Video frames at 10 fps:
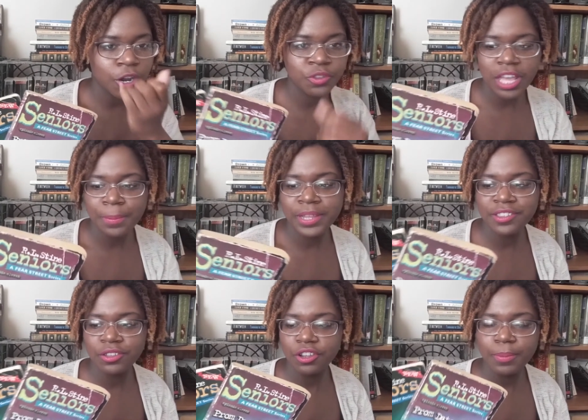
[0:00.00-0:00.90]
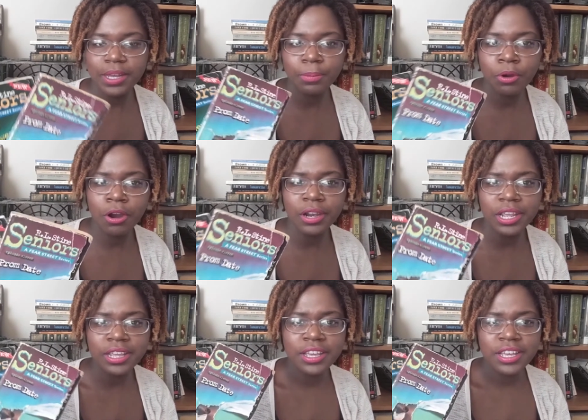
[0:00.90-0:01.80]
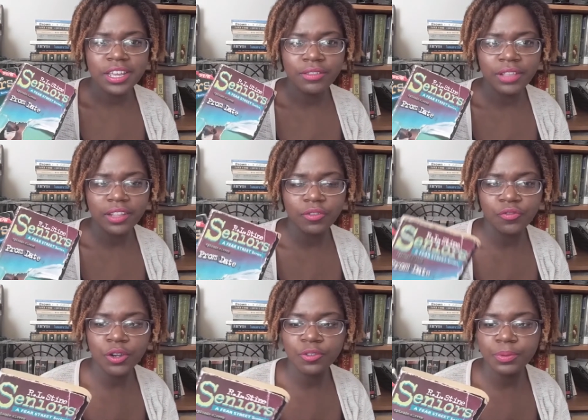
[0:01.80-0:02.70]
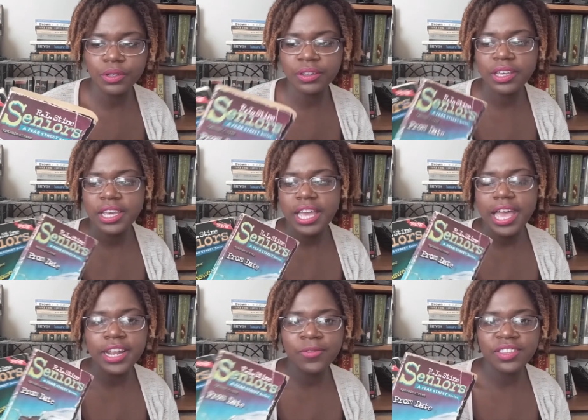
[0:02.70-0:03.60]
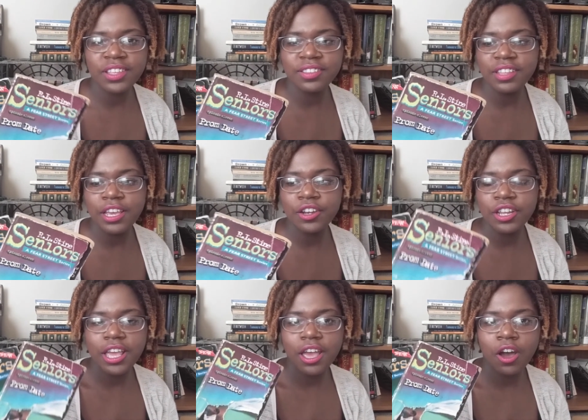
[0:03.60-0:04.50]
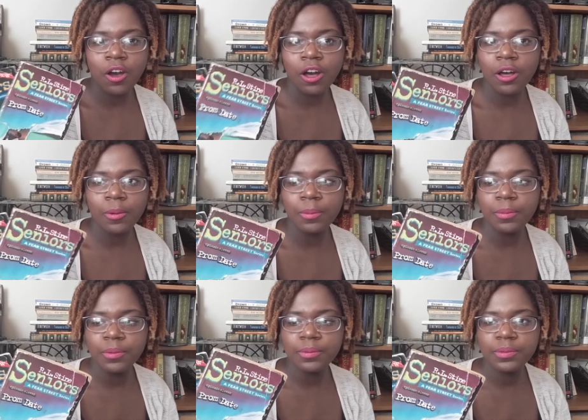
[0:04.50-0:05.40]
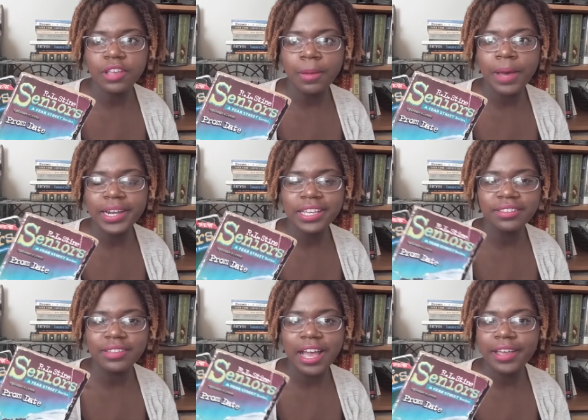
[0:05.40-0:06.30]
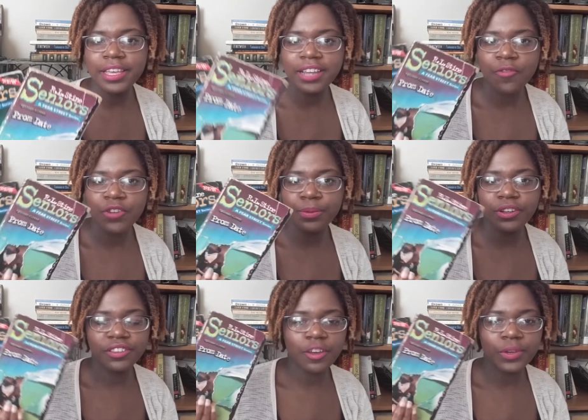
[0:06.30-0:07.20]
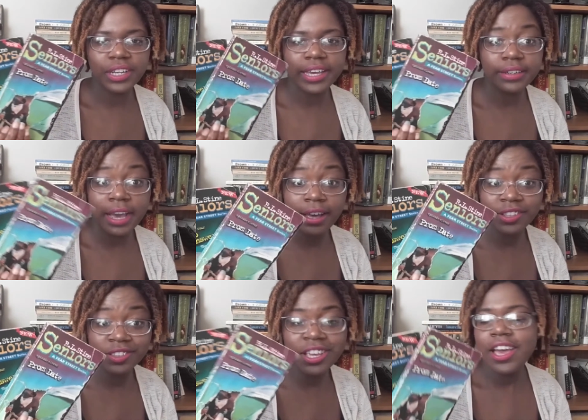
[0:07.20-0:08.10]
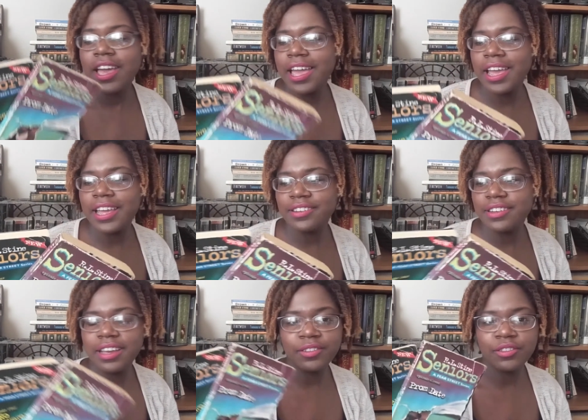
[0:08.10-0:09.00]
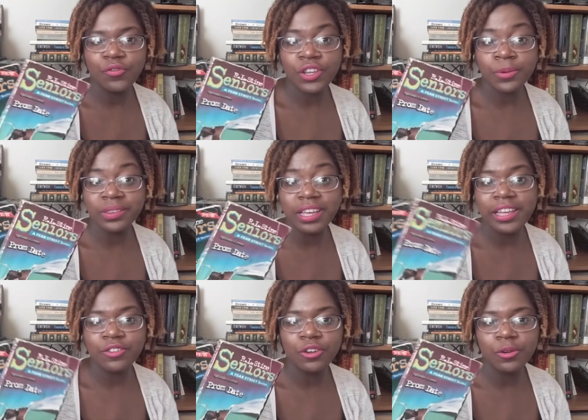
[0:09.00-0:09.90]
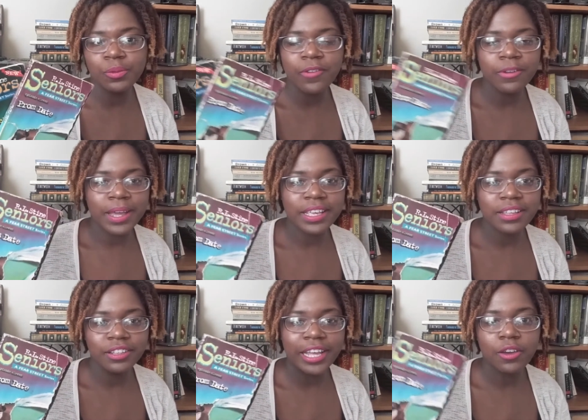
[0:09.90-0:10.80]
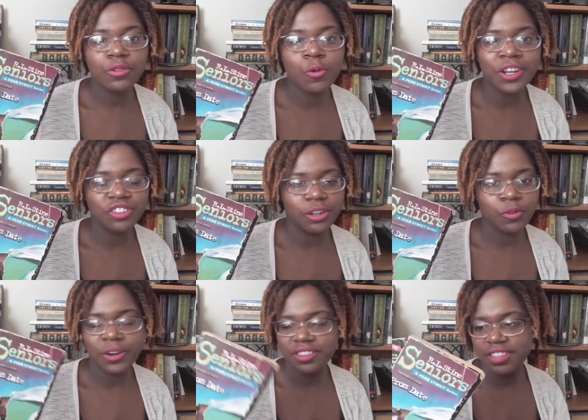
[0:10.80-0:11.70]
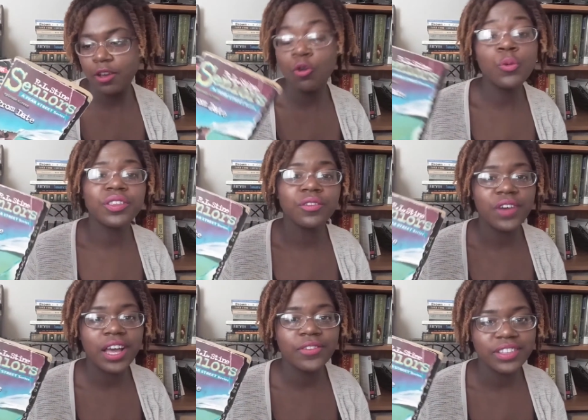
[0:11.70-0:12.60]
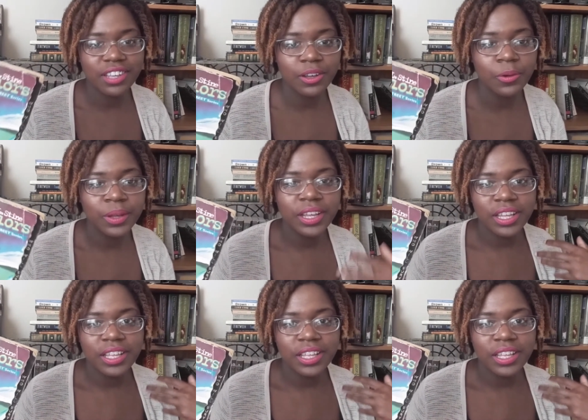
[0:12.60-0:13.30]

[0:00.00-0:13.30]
curse got placed on them at a party in like the first book, and ever since then, um, somebody is died. In every book, someone like dies, and the like, the fear is that you know everybody. Like the question, of course, is like who will survive until